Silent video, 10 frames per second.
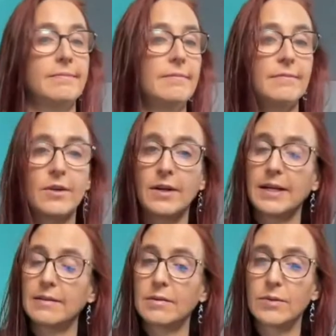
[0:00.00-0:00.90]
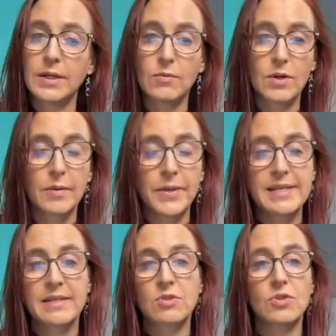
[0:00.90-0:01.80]
Very easy way to walk a bass
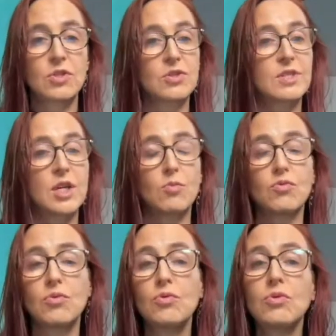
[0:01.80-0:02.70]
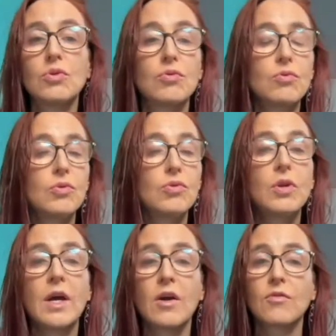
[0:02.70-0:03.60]
line is to just say root, root,
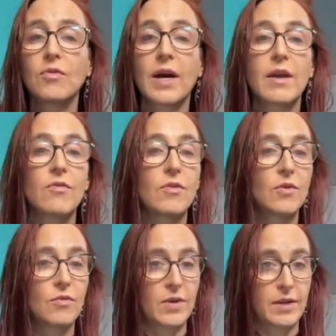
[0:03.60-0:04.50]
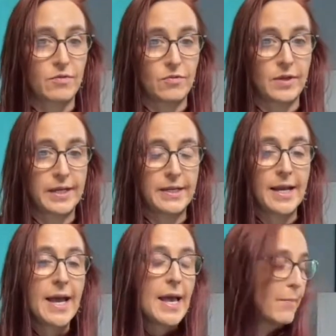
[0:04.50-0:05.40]
five, five, right?
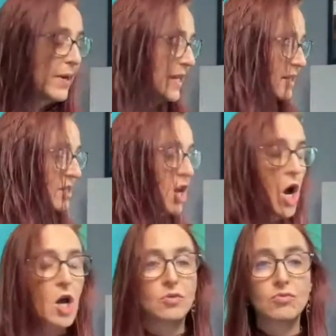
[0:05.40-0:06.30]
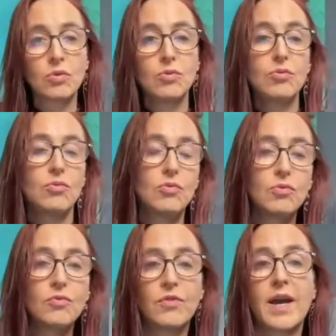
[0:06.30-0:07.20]
But it's not root,
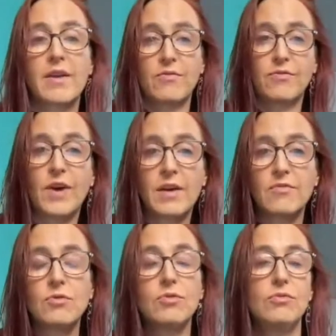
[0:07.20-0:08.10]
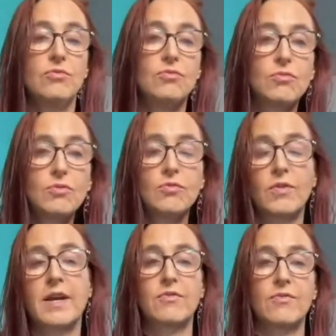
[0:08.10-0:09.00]
root, five, five, root, root,
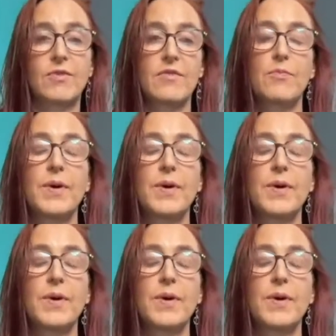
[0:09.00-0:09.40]
five, five.